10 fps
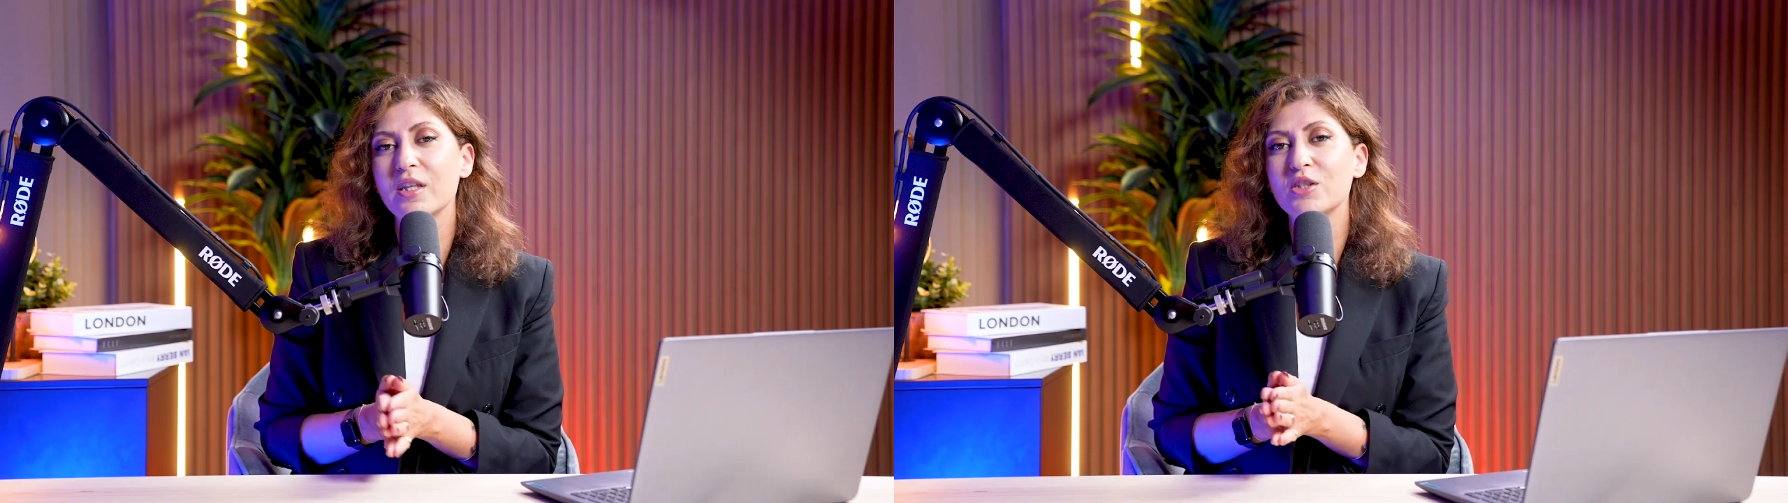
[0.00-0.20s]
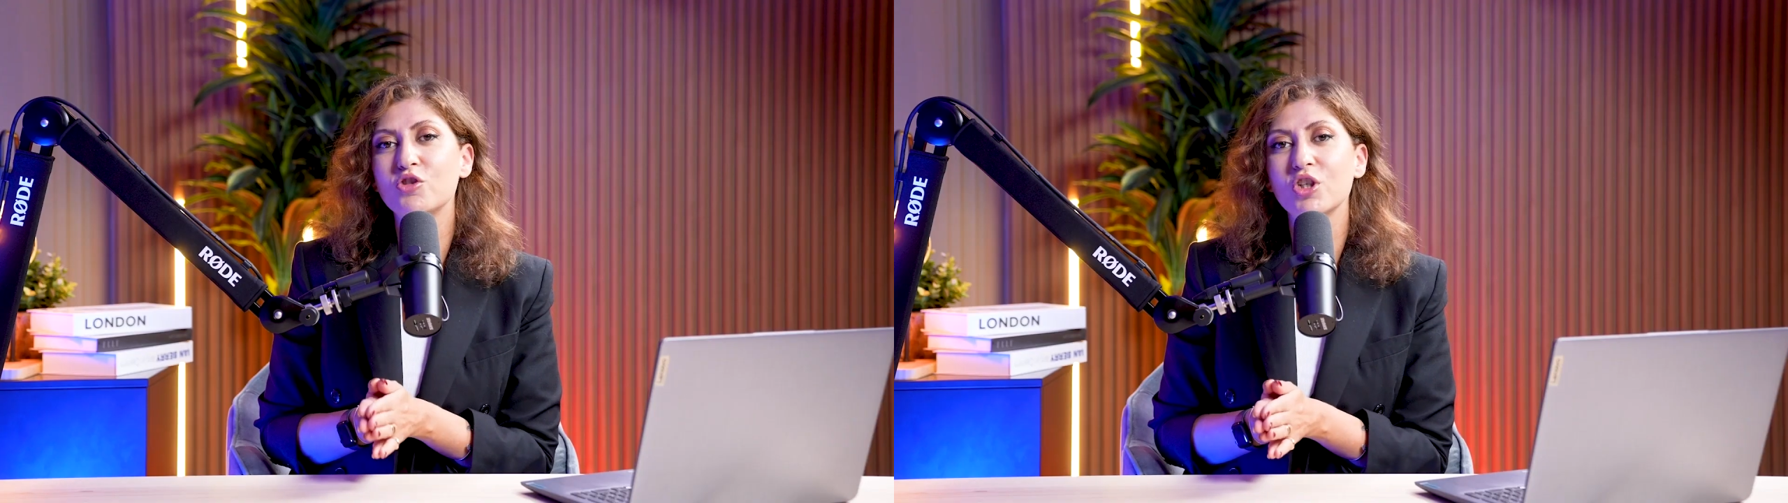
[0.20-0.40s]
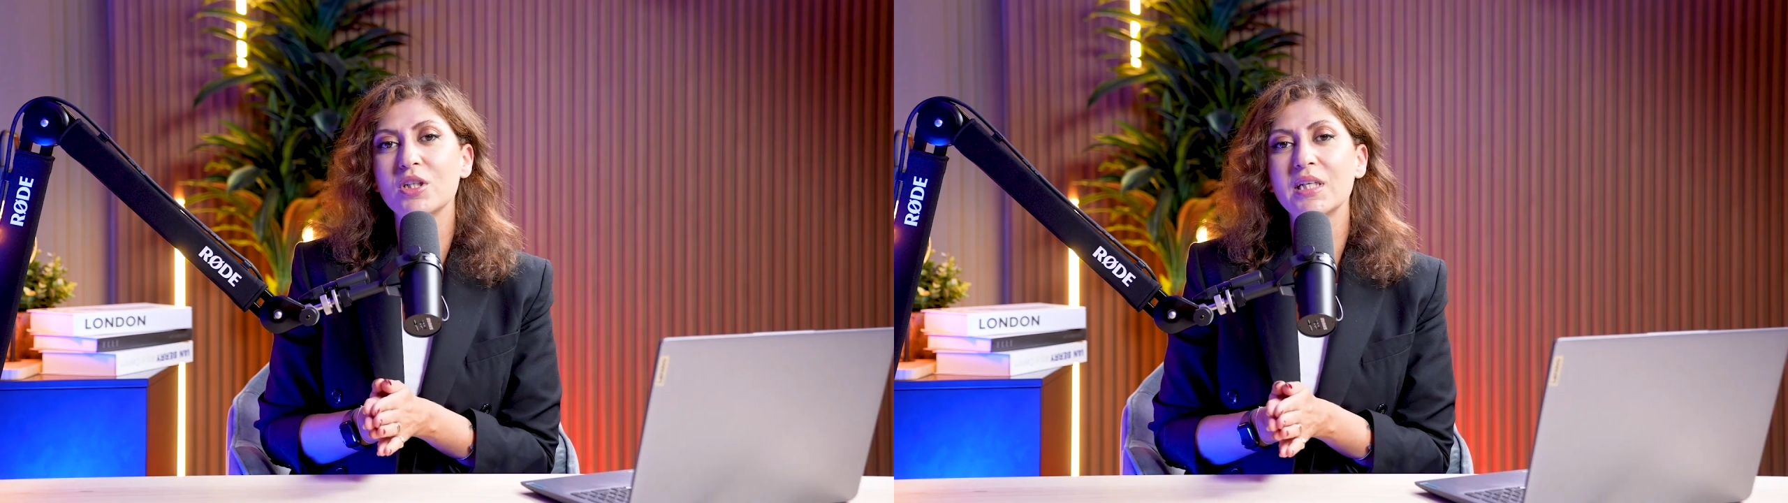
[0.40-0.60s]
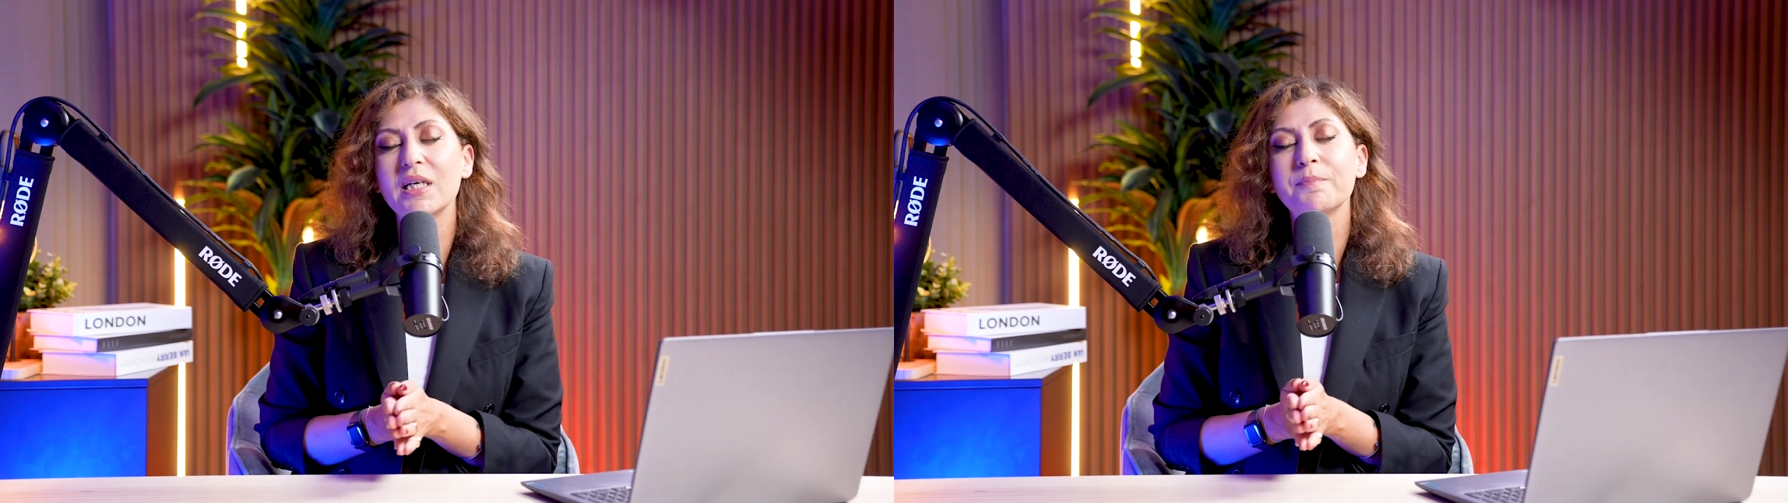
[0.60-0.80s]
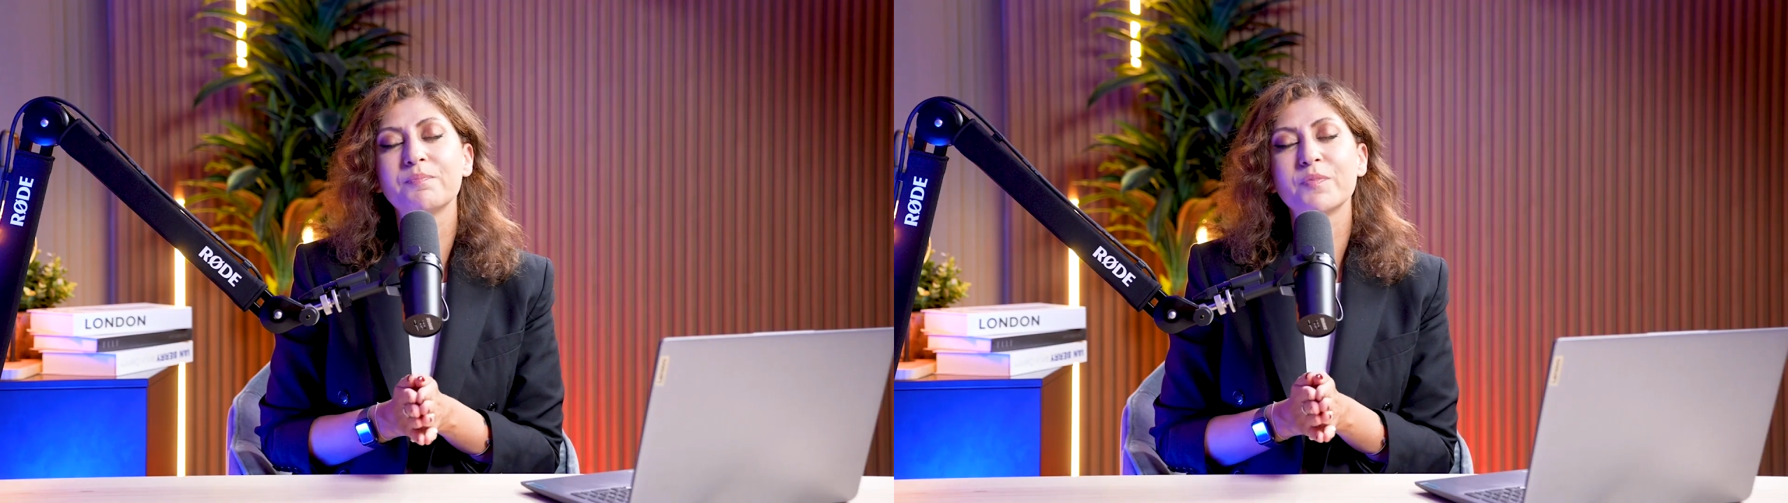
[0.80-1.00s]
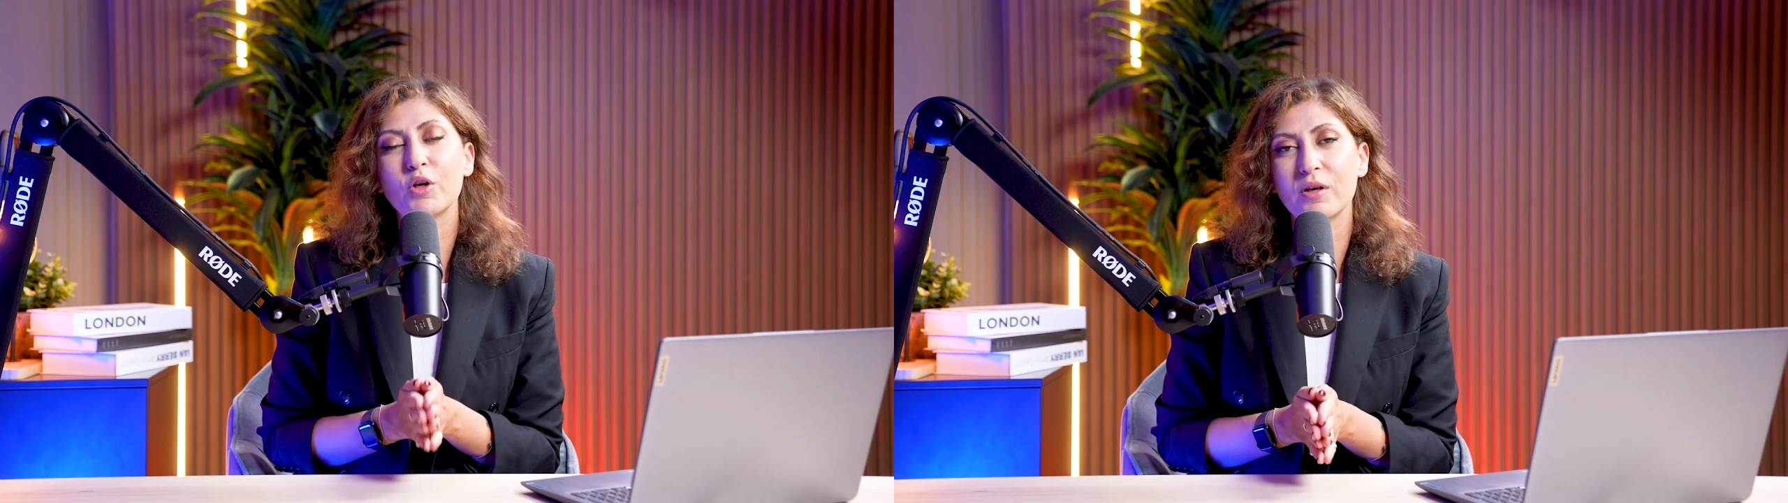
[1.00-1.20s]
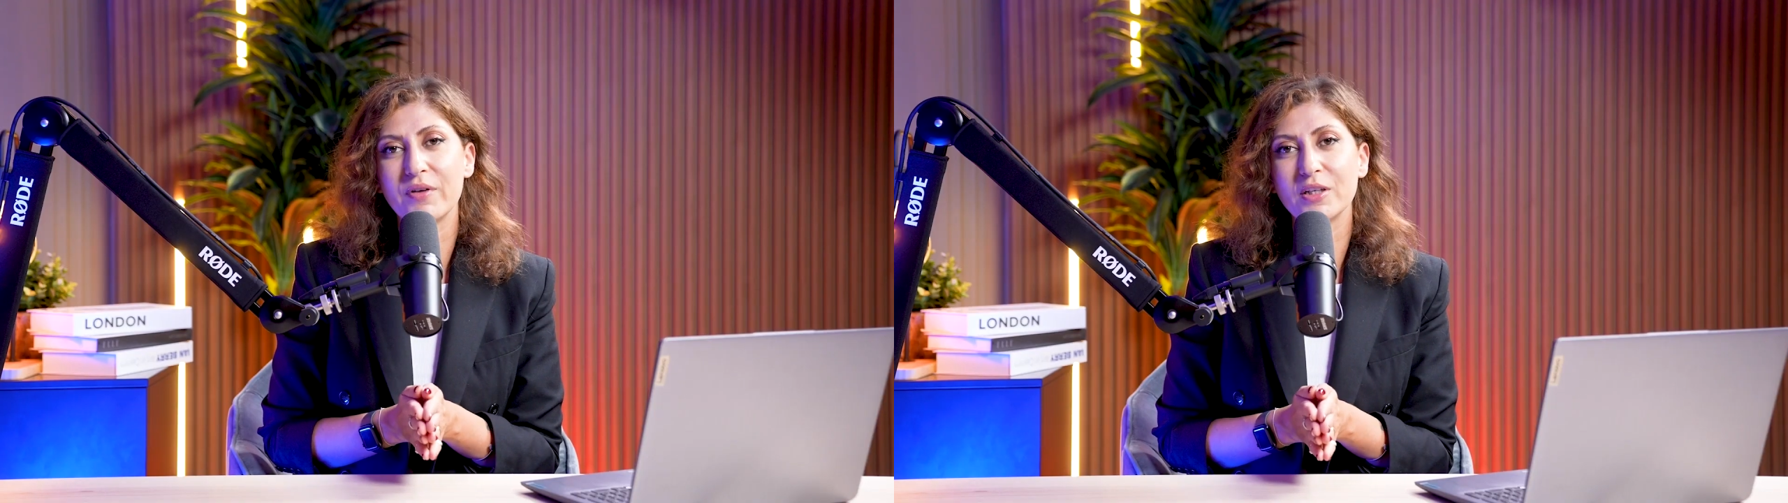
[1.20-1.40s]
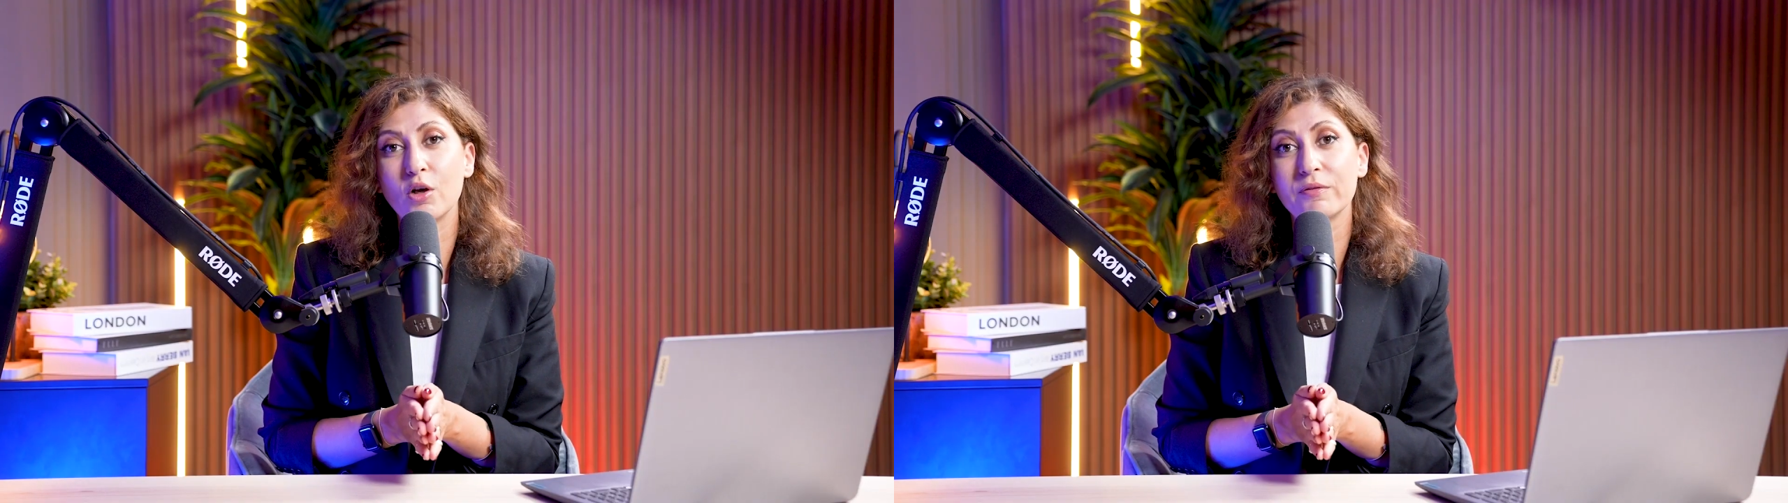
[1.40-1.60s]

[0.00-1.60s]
this journey. You can find all